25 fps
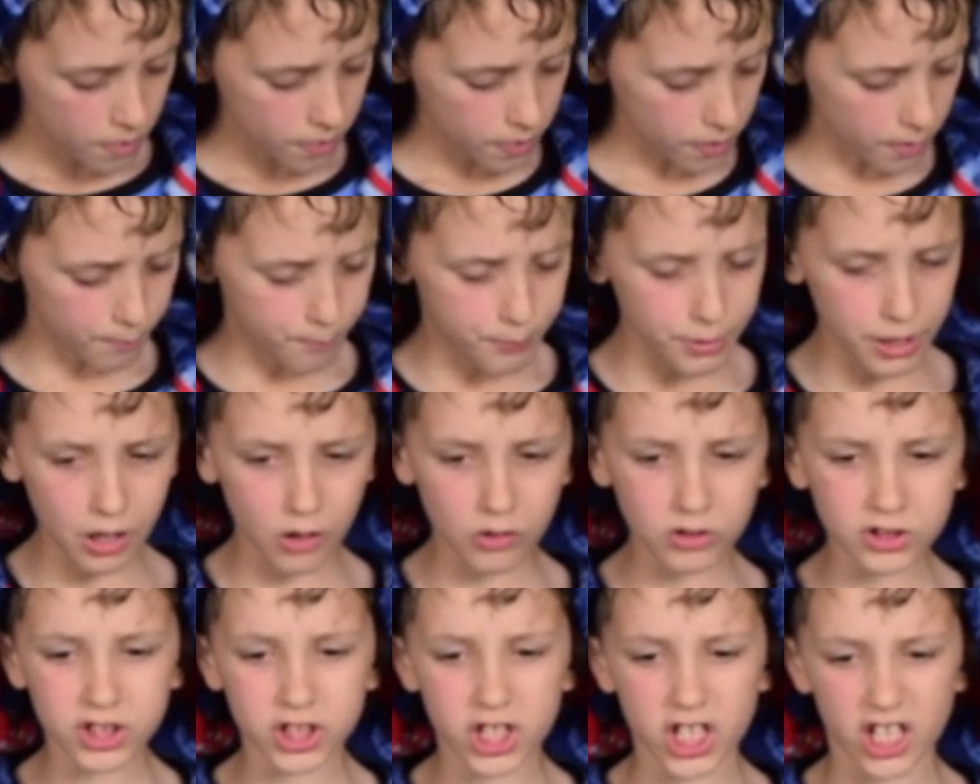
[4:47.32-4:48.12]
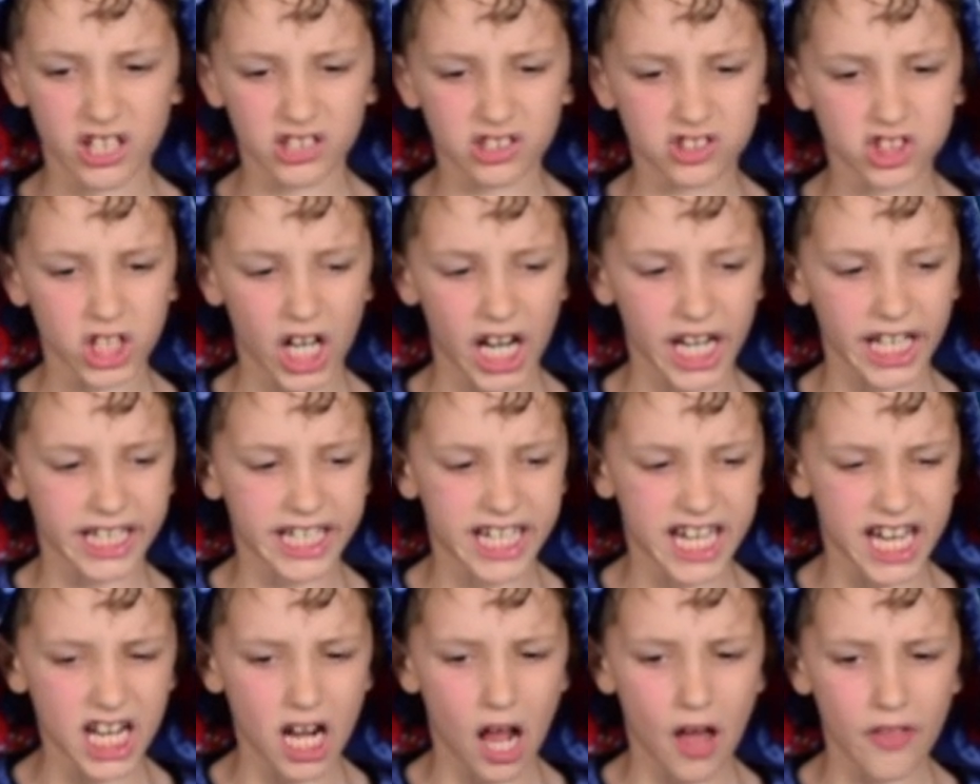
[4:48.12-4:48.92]
The Bills are gonna try to
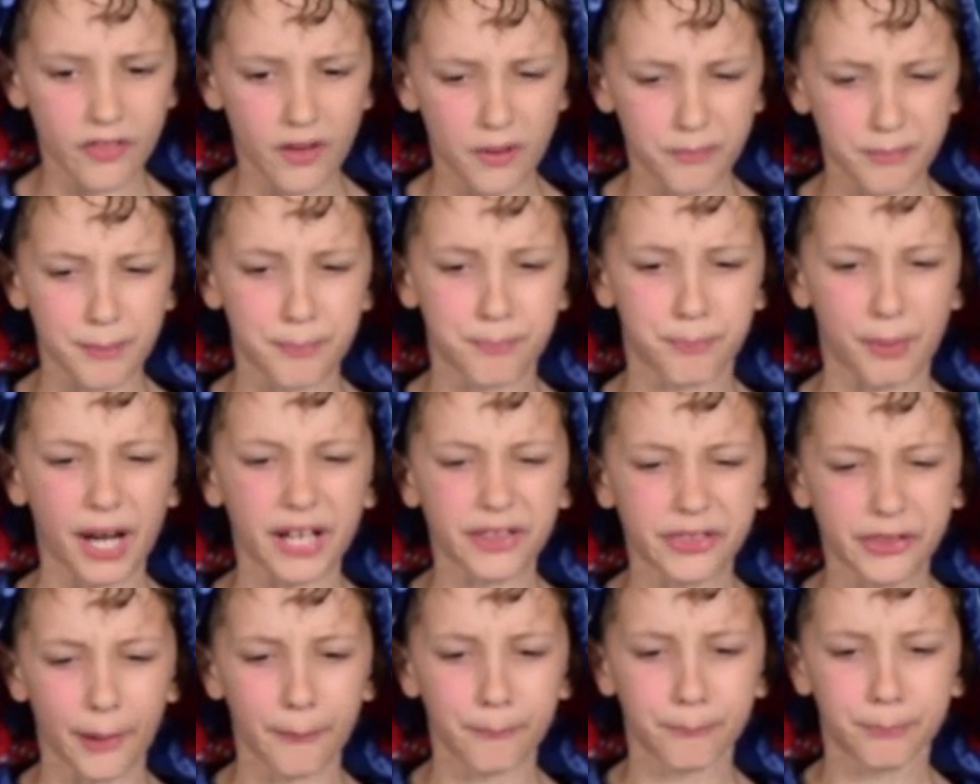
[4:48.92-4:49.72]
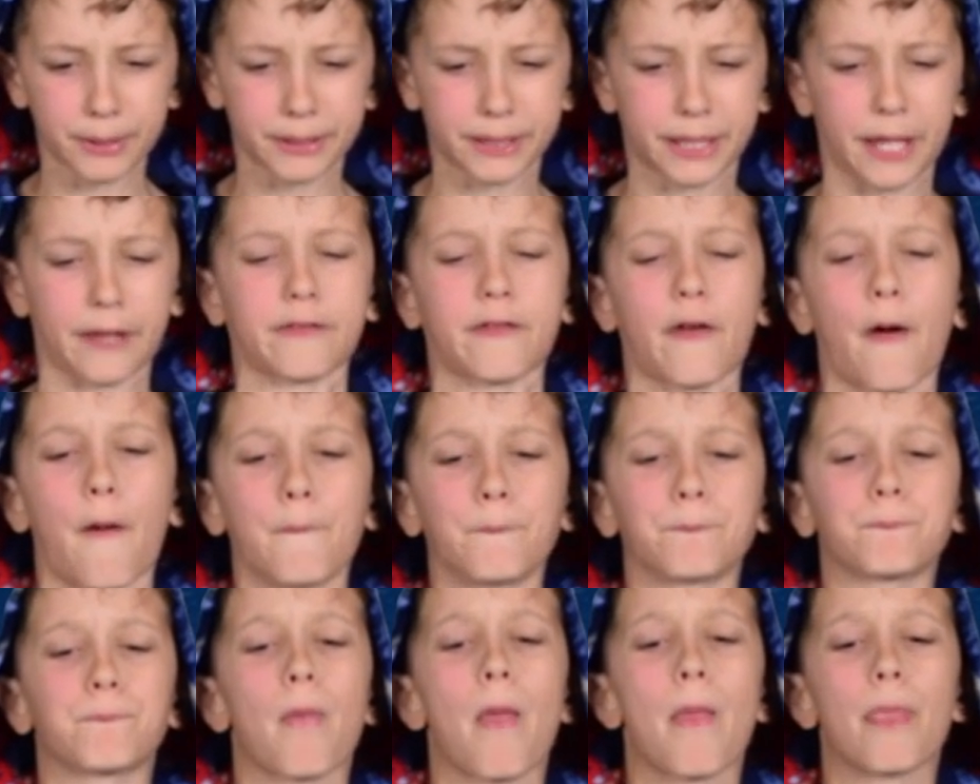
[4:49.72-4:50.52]
get on them, bite them, but
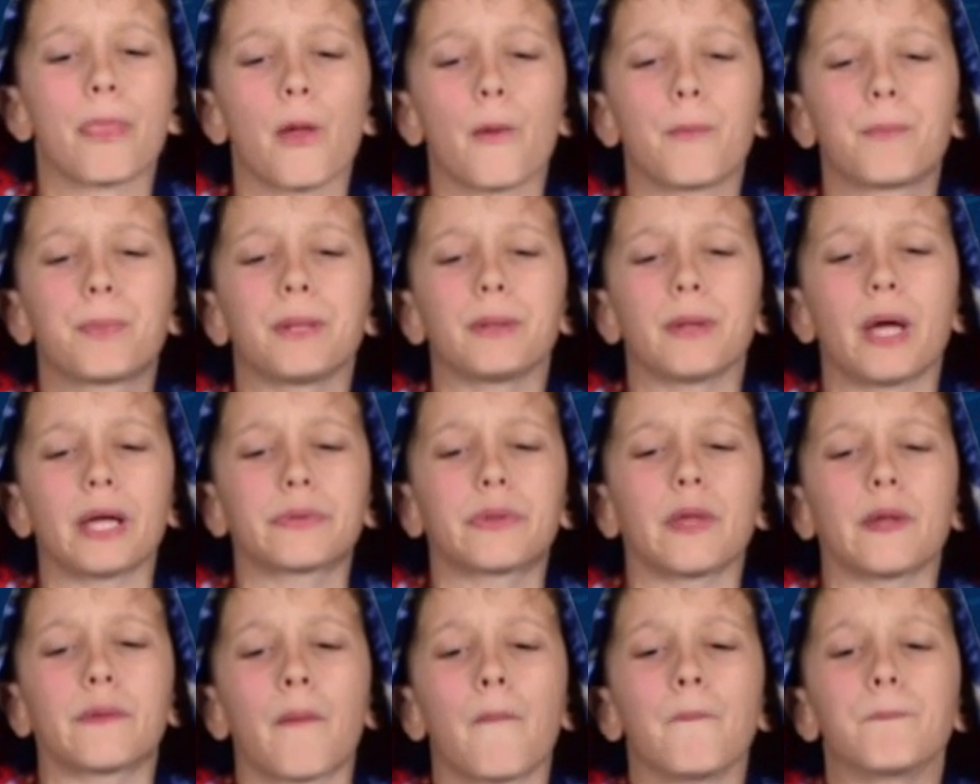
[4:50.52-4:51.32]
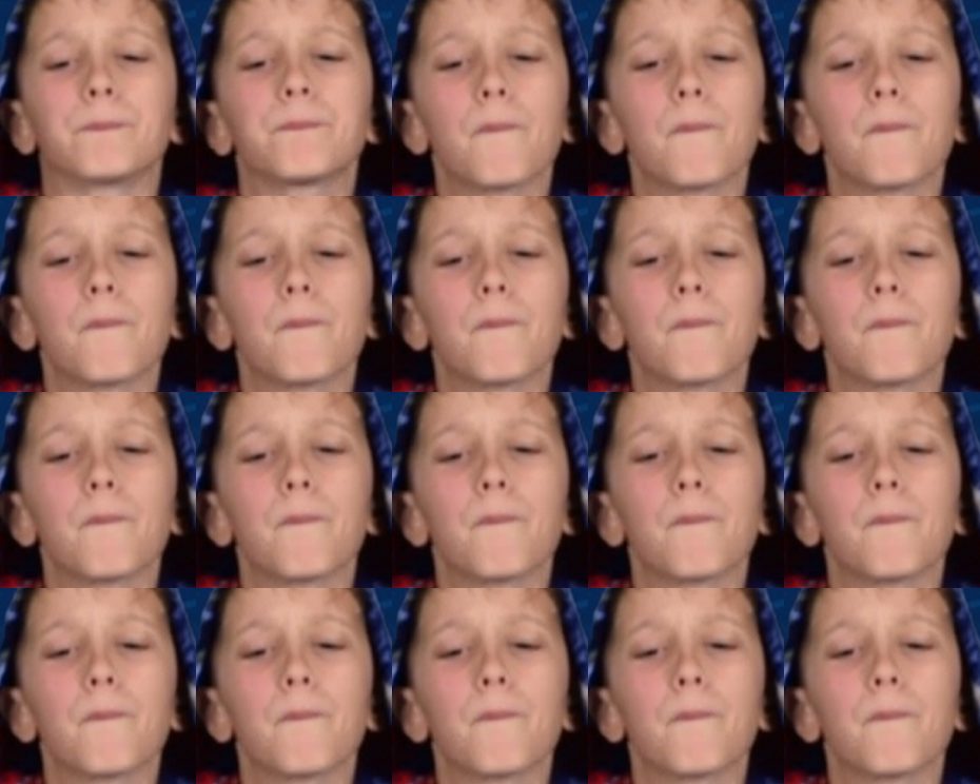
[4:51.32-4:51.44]
they'll be like this.